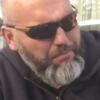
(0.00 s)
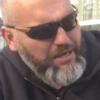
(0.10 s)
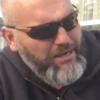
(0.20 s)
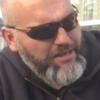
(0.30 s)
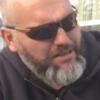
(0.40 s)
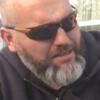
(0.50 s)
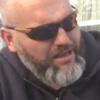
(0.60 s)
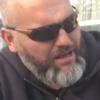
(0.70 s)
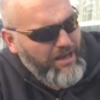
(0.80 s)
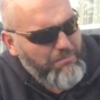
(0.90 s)
because
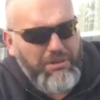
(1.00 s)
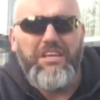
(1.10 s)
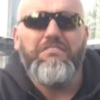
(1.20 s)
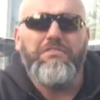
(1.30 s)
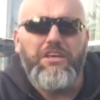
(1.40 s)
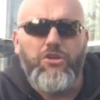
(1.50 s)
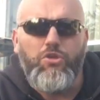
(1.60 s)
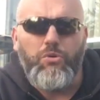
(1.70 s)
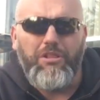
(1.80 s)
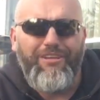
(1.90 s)
I believe the
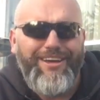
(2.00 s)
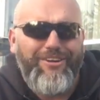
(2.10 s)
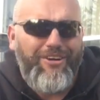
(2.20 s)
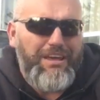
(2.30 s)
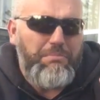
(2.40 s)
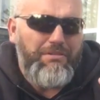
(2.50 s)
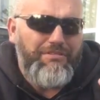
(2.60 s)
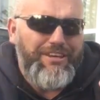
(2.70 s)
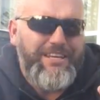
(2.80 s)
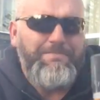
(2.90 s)
issue, lighter
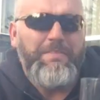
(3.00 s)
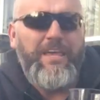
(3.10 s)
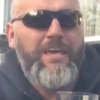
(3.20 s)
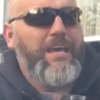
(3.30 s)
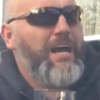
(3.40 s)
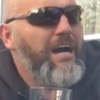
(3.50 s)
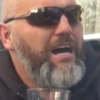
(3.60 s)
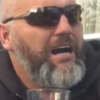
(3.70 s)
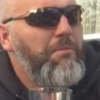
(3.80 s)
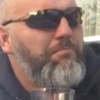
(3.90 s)
ABV,
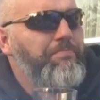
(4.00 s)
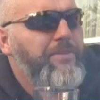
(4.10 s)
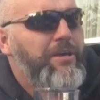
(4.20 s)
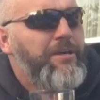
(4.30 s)
I